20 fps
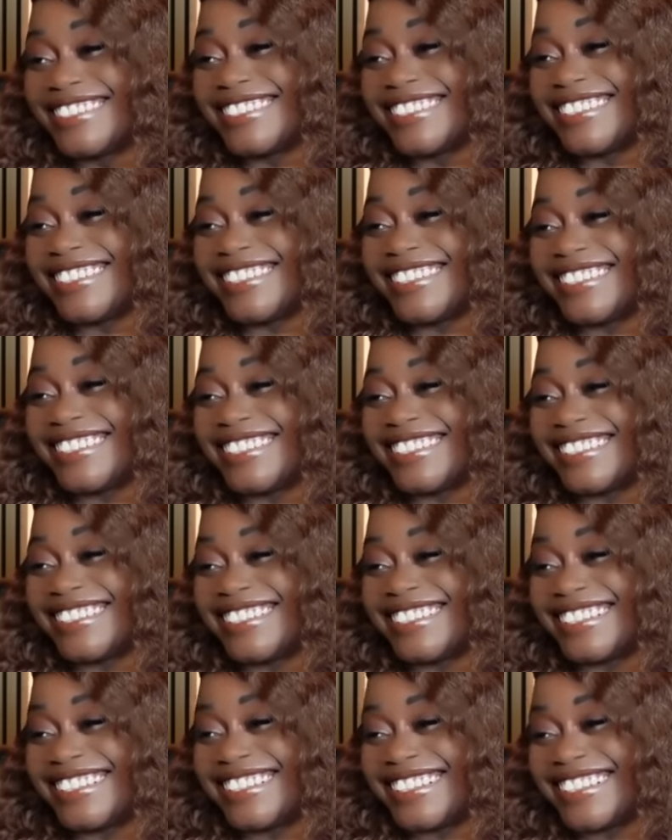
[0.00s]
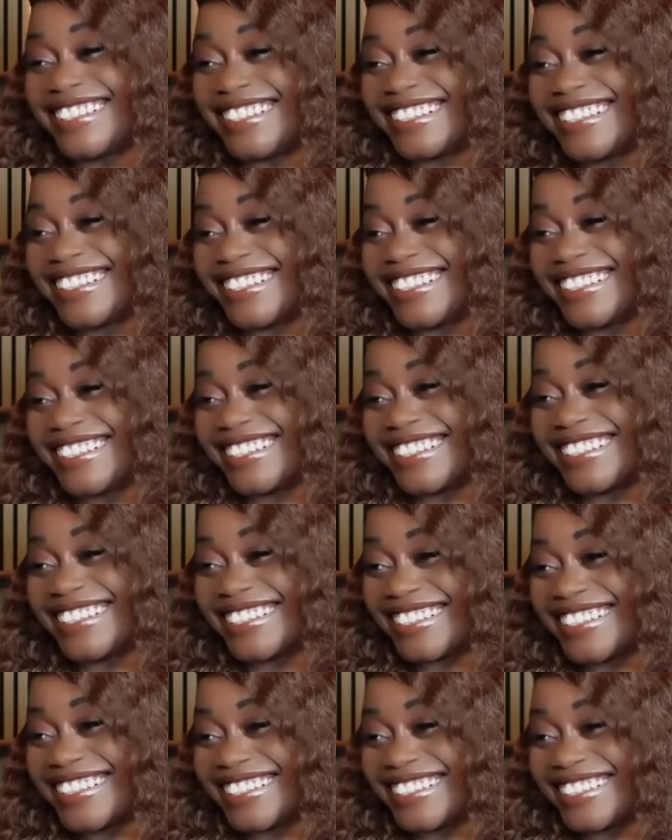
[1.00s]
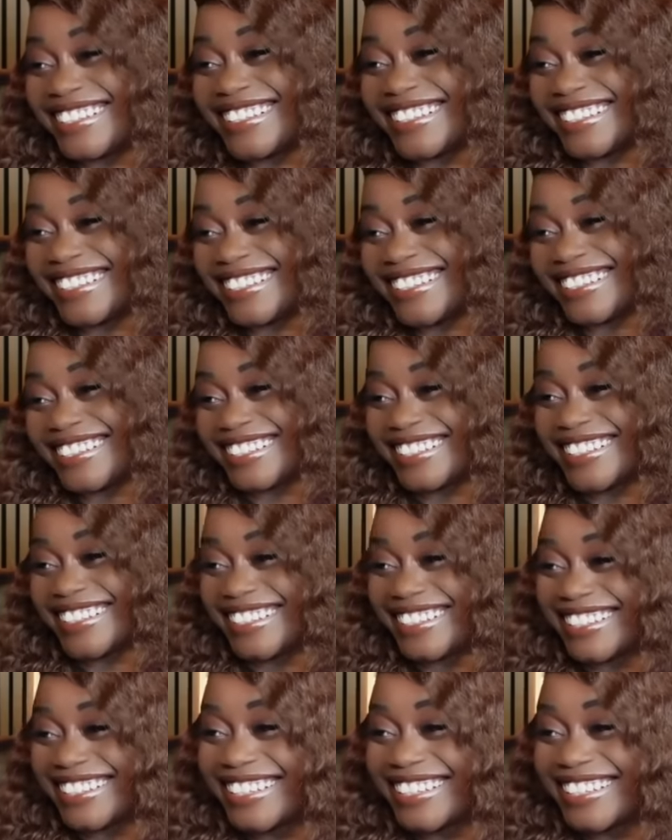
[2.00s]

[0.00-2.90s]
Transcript: Nothing is said.